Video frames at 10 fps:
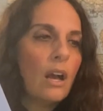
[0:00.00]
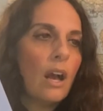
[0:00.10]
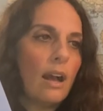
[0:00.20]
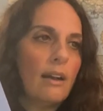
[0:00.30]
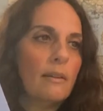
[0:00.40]

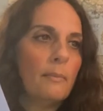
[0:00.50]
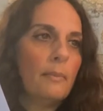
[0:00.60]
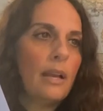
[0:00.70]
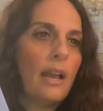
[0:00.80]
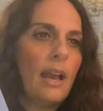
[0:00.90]
Um,
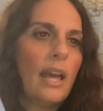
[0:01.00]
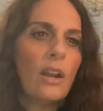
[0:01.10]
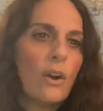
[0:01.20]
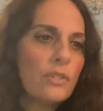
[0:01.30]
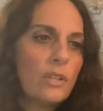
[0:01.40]
and
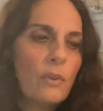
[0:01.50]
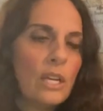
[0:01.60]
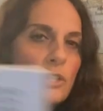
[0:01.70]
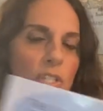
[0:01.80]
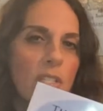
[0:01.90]
also
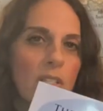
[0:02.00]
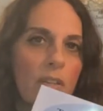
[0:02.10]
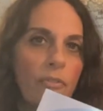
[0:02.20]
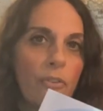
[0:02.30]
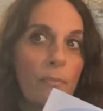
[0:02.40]
it just
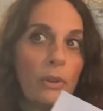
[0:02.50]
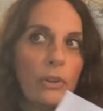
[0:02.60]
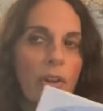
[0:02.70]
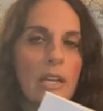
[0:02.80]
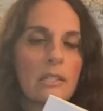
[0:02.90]

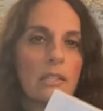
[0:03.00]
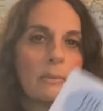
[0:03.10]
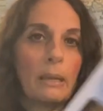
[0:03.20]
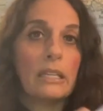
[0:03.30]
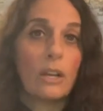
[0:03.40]
familiarizes
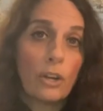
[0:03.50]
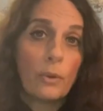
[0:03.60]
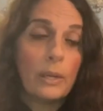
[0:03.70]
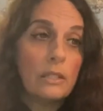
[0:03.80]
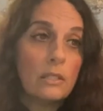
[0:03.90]
my younger
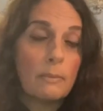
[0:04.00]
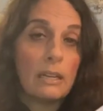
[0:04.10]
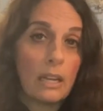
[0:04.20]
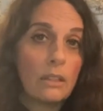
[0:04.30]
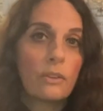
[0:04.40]
ones, my
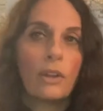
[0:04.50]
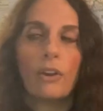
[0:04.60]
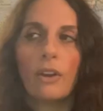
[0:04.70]
ninth grader